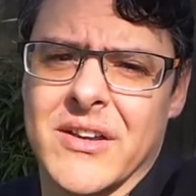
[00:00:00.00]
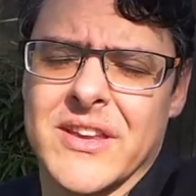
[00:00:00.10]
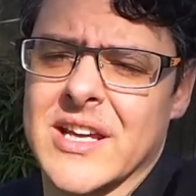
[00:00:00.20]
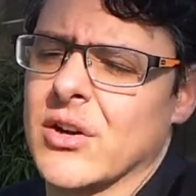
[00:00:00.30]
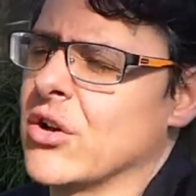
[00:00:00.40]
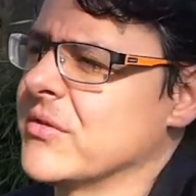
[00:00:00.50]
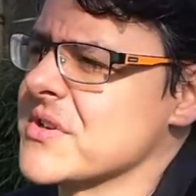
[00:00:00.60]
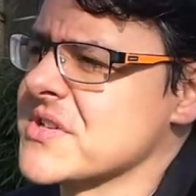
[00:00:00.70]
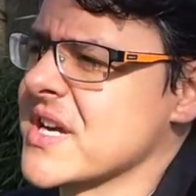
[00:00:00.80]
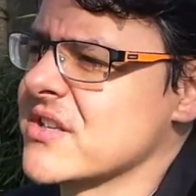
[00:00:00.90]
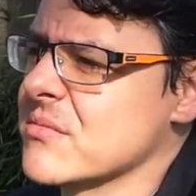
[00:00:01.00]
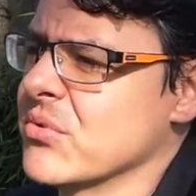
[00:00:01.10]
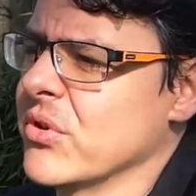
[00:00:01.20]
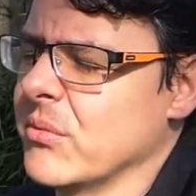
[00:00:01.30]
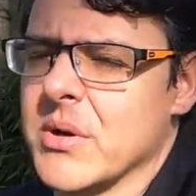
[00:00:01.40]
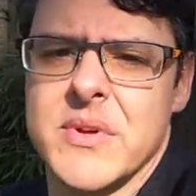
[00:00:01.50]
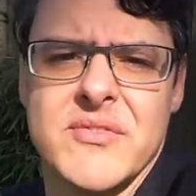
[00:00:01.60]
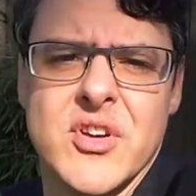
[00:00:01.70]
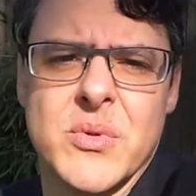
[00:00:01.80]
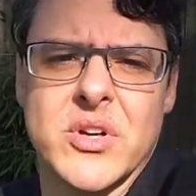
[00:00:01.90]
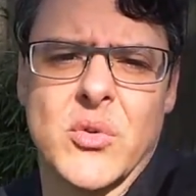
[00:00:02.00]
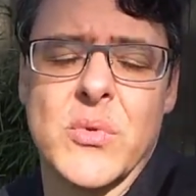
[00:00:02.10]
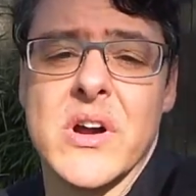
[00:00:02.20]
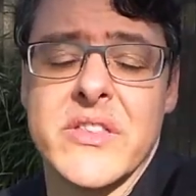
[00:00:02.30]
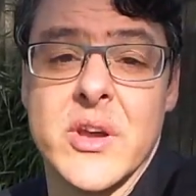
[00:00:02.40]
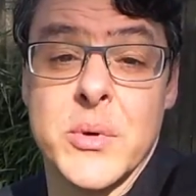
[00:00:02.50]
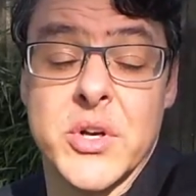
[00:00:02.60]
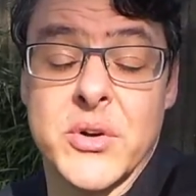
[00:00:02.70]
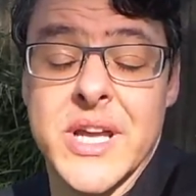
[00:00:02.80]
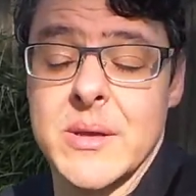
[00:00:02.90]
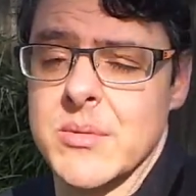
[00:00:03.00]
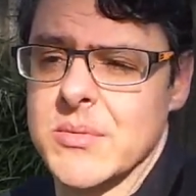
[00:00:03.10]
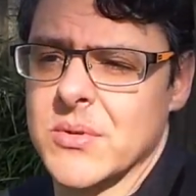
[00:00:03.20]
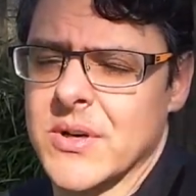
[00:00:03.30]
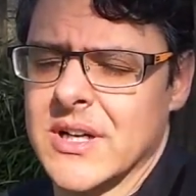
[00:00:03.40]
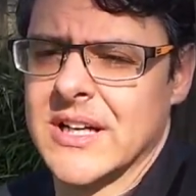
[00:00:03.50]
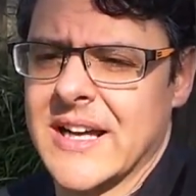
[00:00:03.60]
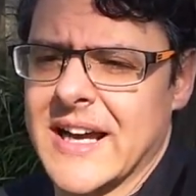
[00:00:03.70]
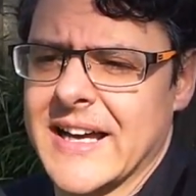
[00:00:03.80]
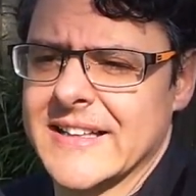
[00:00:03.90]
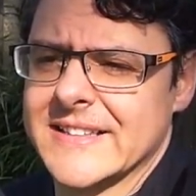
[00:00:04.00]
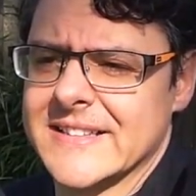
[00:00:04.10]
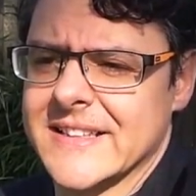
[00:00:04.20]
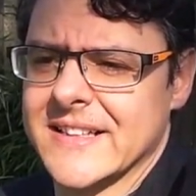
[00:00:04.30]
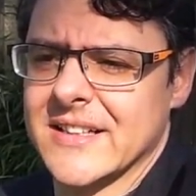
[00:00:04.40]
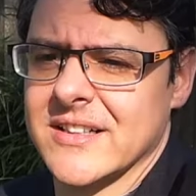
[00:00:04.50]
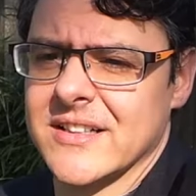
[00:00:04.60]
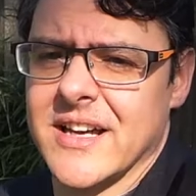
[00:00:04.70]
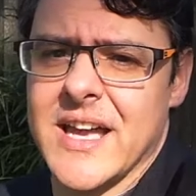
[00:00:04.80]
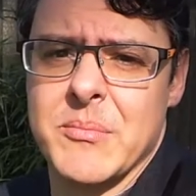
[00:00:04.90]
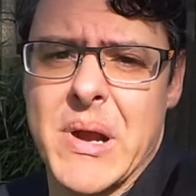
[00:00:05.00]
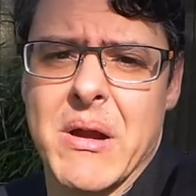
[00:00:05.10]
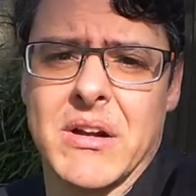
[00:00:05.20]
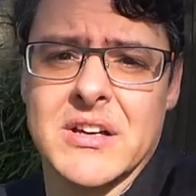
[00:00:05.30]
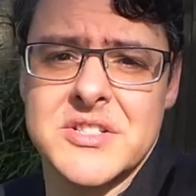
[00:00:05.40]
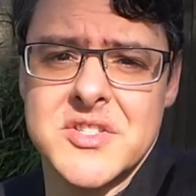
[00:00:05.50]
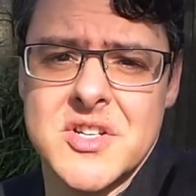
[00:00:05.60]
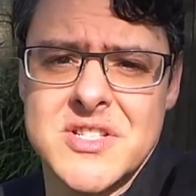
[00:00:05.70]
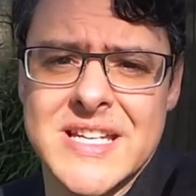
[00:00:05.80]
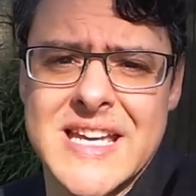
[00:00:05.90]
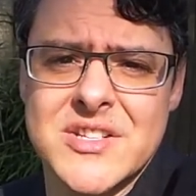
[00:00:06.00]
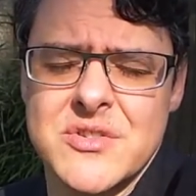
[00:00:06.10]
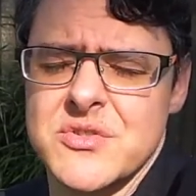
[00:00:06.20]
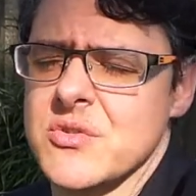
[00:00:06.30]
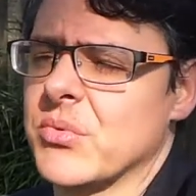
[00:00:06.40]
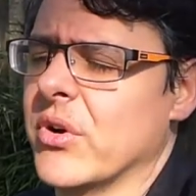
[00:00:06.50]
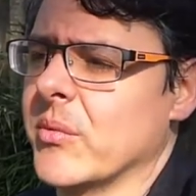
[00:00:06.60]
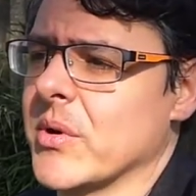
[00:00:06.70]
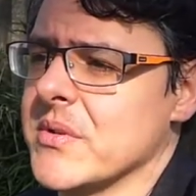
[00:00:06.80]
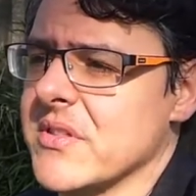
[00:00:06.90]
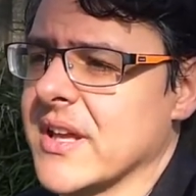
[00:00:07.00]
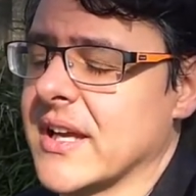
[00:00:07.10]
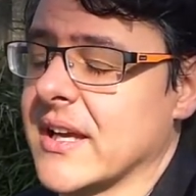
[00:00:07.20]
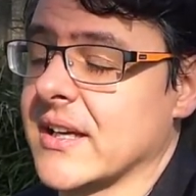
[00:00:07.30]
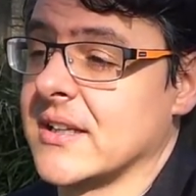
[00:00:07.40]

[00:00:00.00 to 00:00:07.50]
I think a lot of us get to a point where we feel we're not worthy or we're not capable, and uh, it paralyzes us. It gets us to a point where we think,